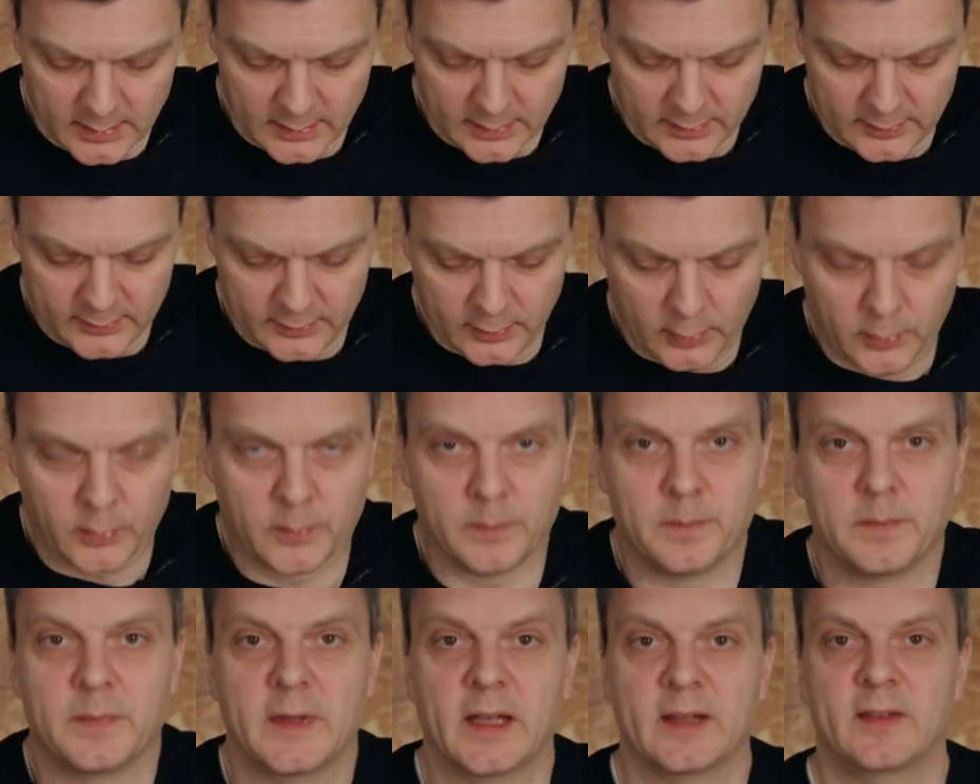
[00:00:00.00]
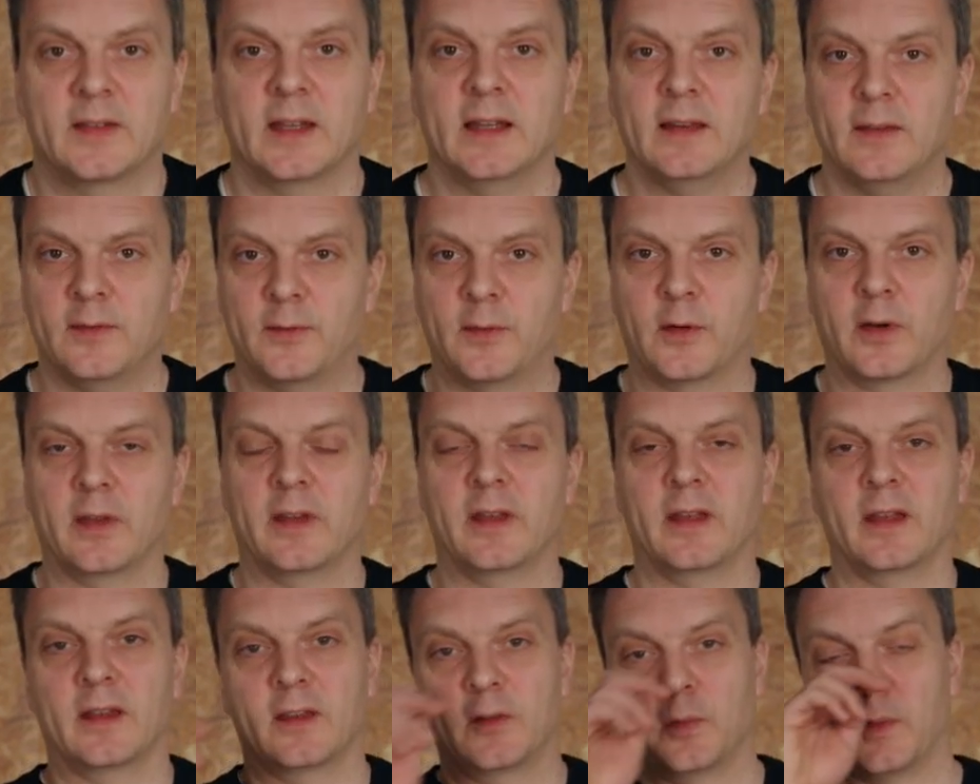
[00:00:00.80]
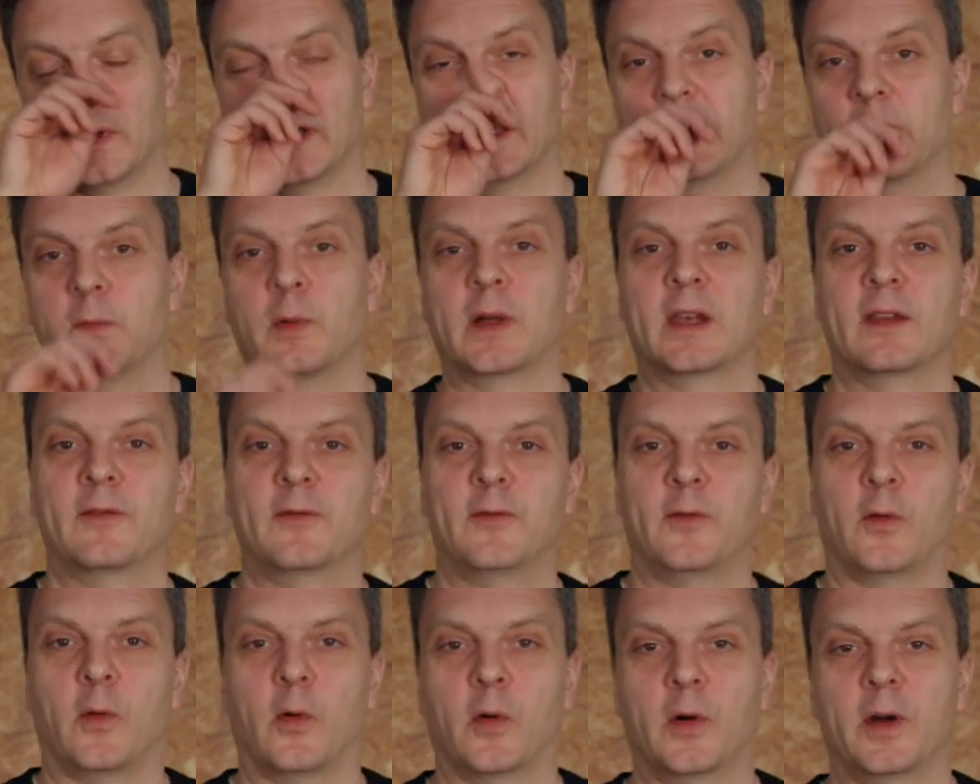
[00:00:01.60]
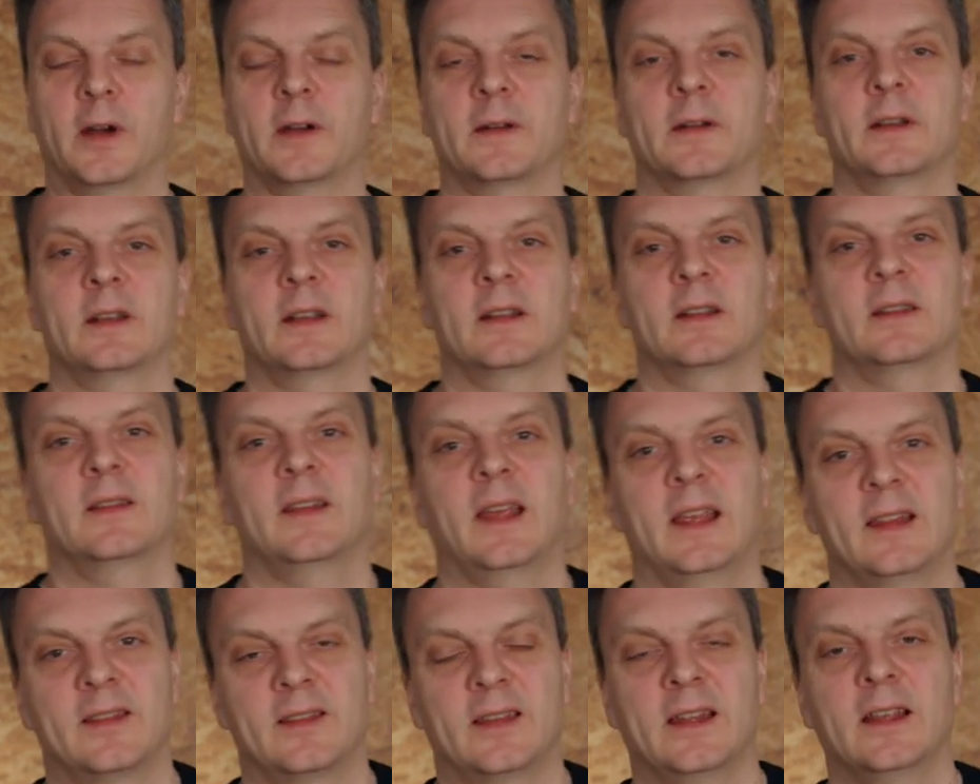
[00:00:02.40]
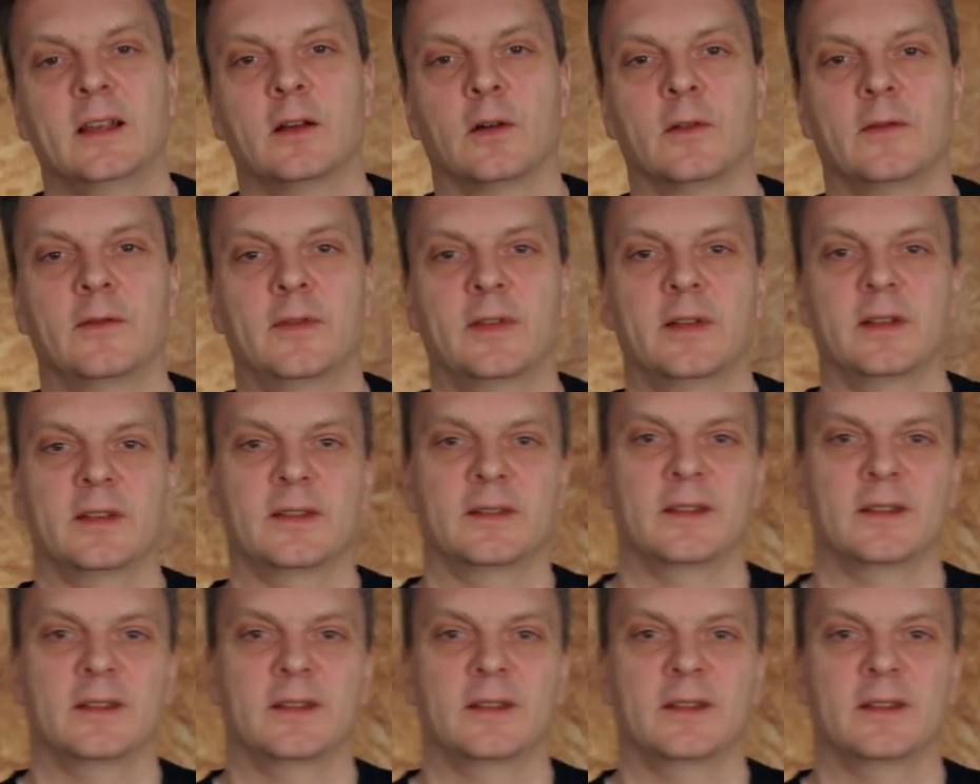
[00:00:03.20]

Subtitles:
So that's it for the 2024 tasting of